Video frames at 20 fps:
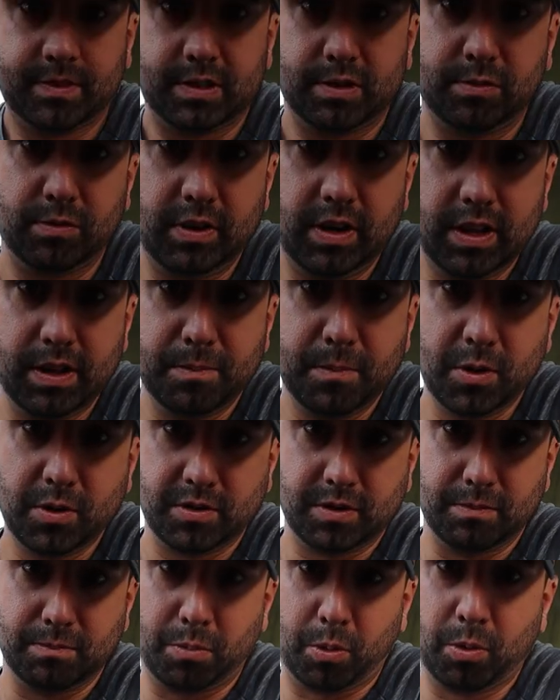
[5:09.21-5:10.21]
So one of the
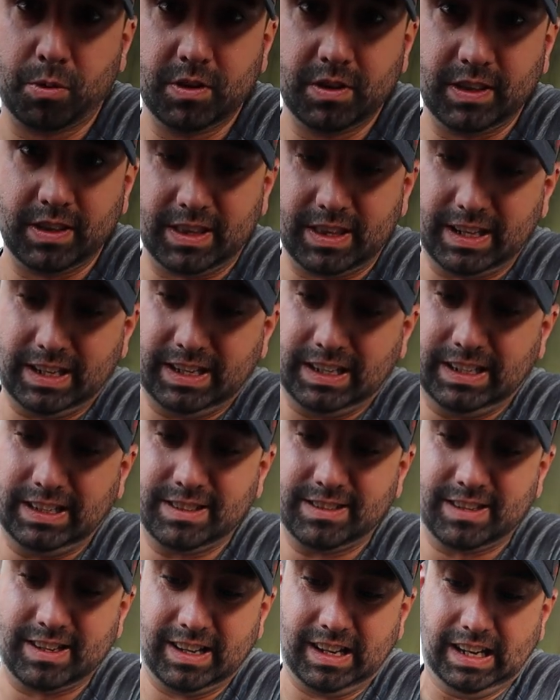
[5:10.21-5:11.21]
most important
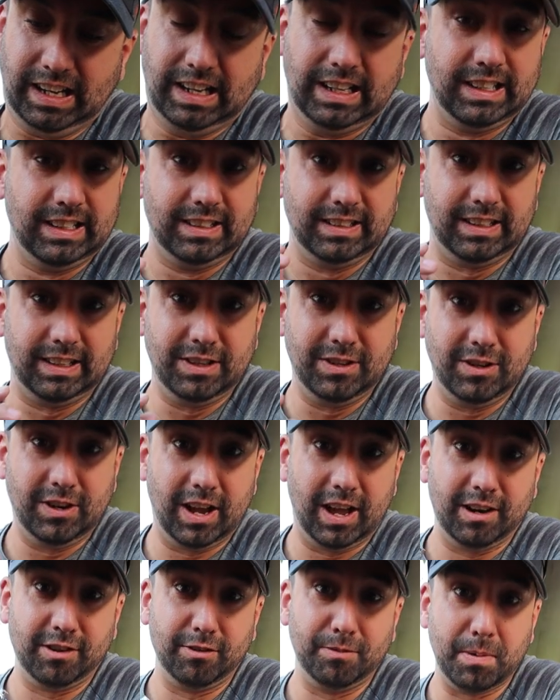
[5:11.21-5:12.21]
things that you
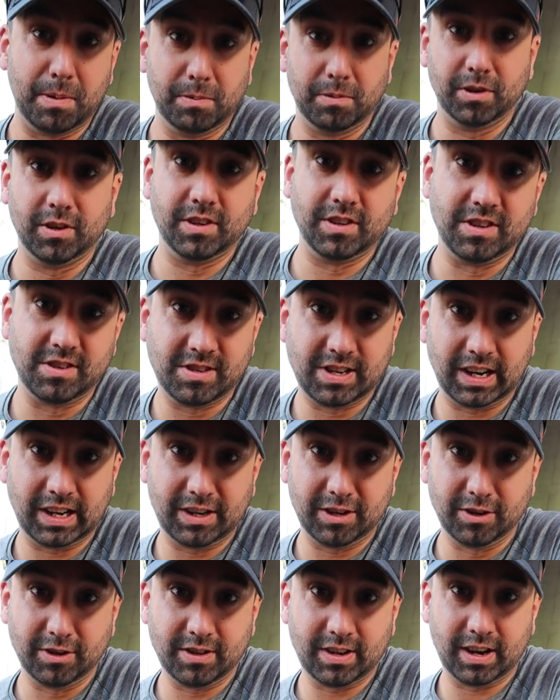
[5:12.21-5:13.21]
got to remember is to
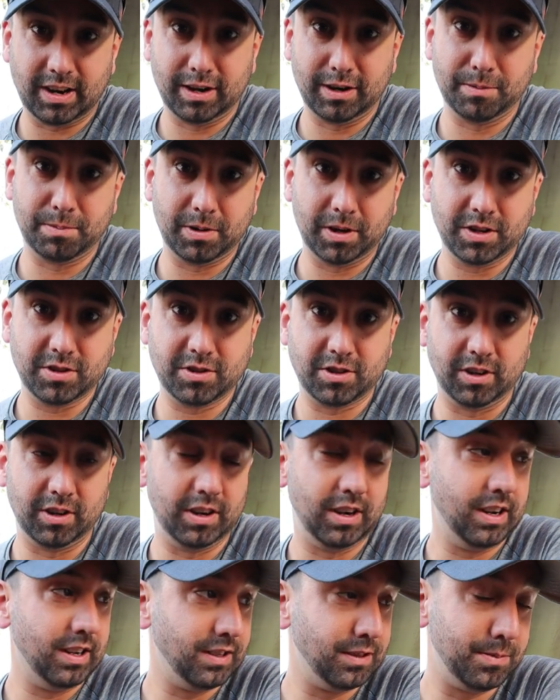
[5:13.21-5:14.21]
check your tire
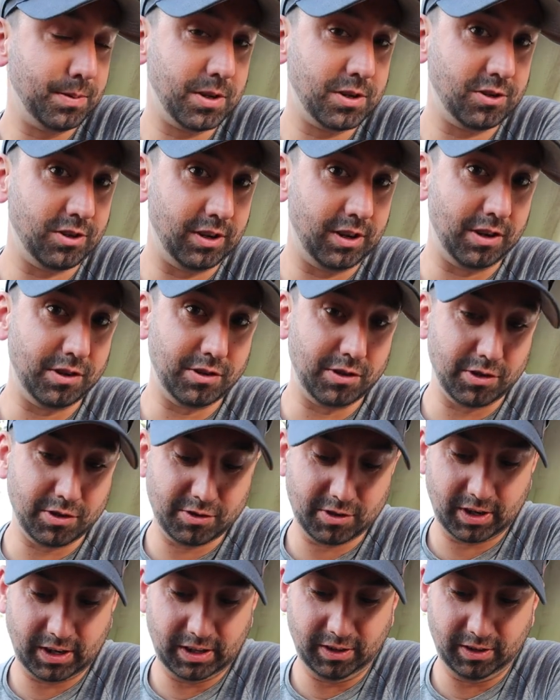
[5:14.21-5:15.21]
pressure, especially on your
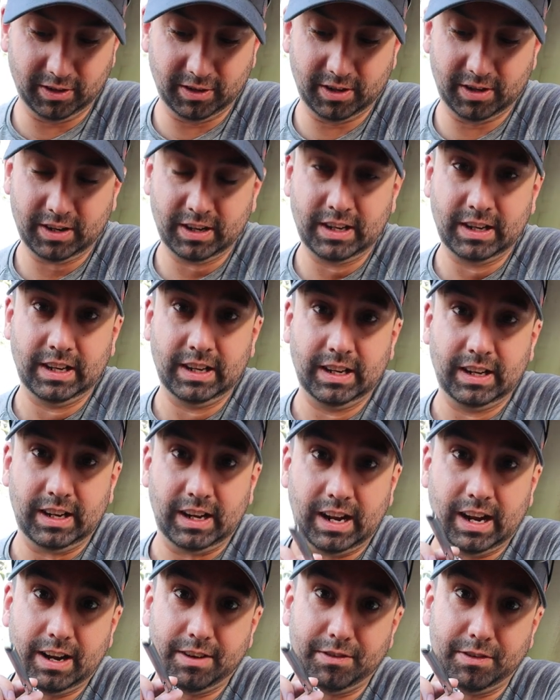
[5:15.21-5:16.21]
trailer.
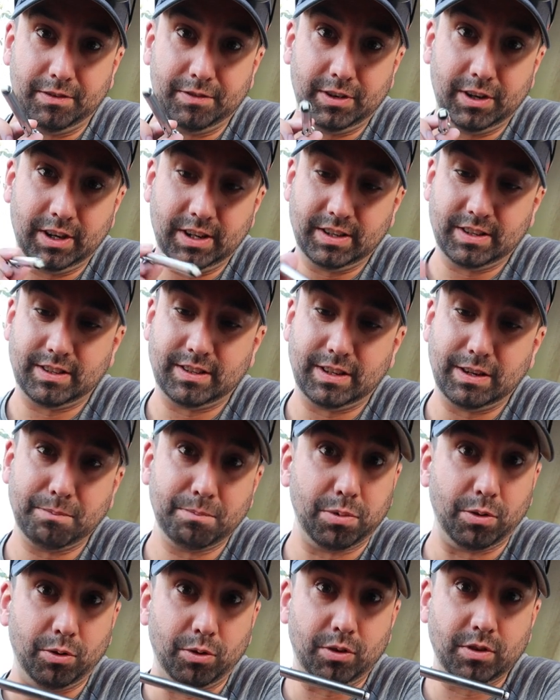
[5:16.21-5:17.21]
I have a very
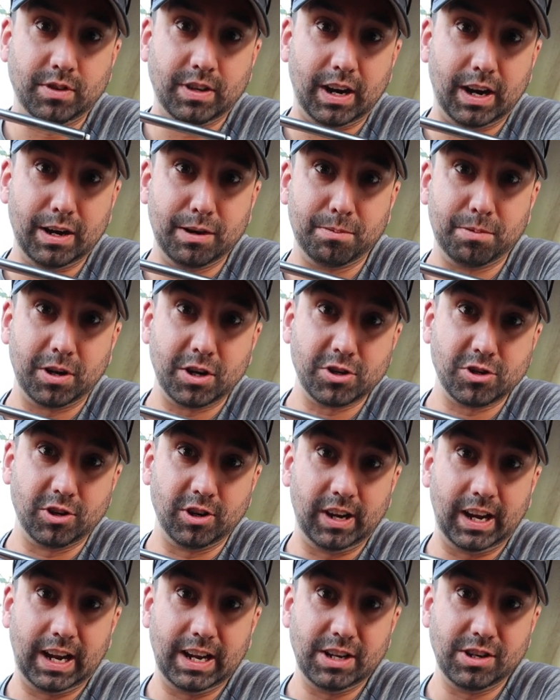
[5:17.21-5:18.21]
simple tire
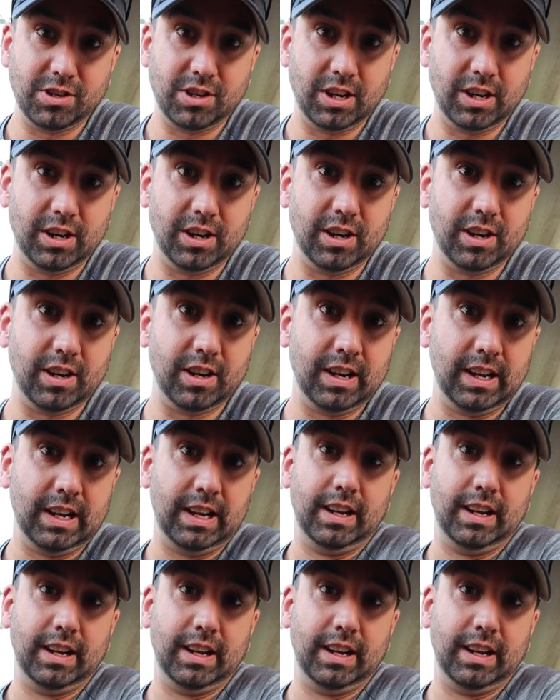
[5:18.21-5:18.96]
pressure gauge here.